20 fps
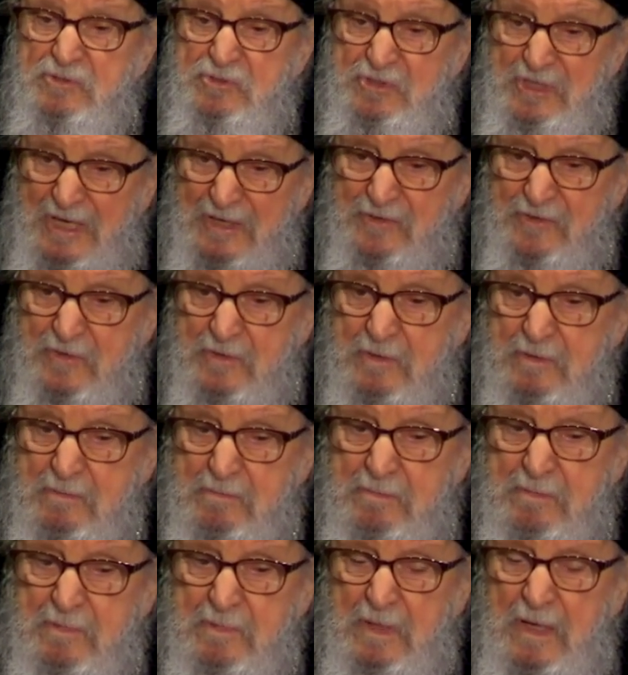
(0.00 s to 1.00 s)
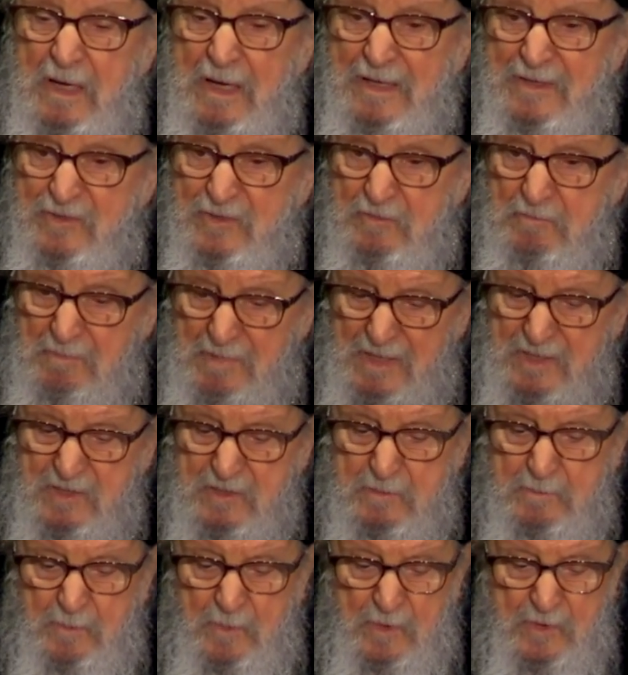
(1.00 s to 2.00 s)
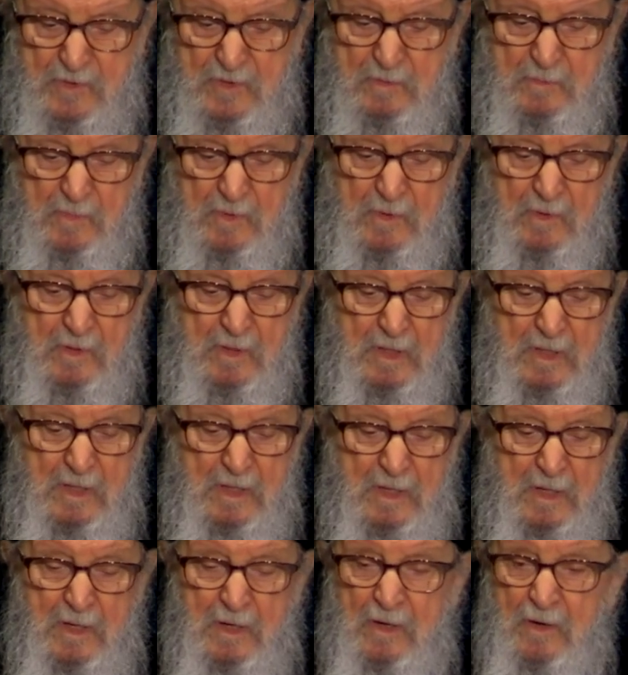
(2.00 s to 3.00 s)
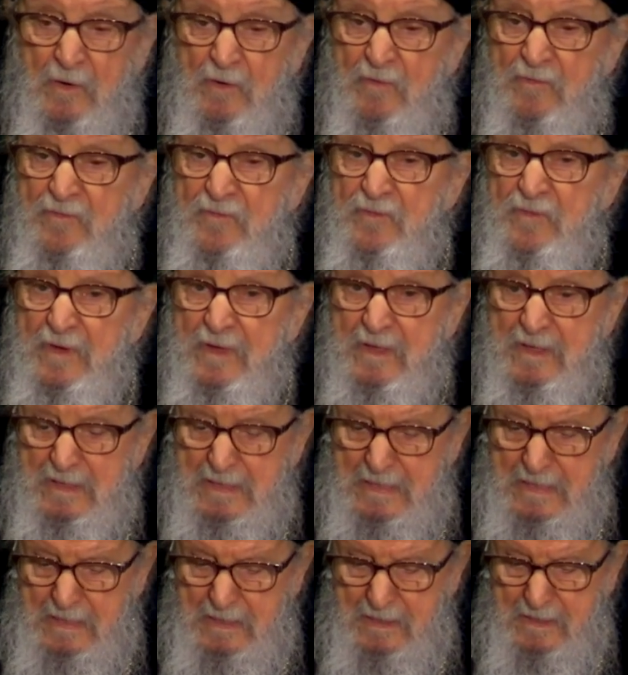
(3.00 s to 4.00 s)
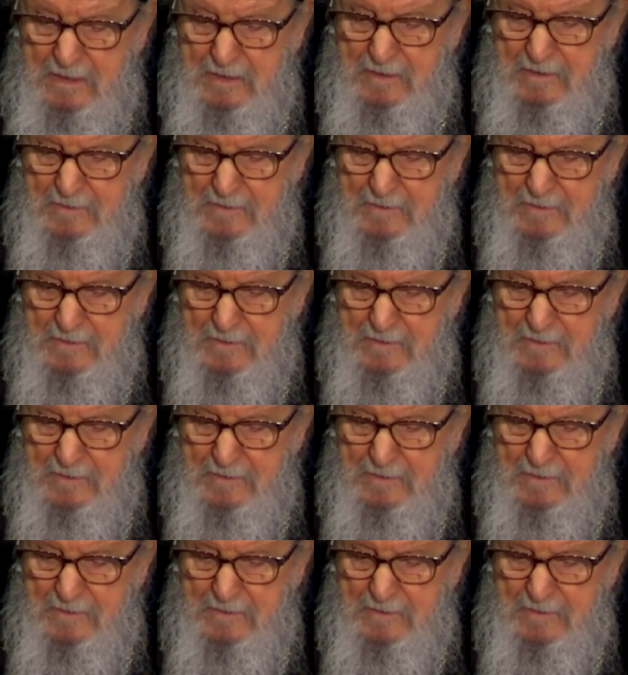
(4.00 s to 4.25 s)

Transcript: just as much possible of care.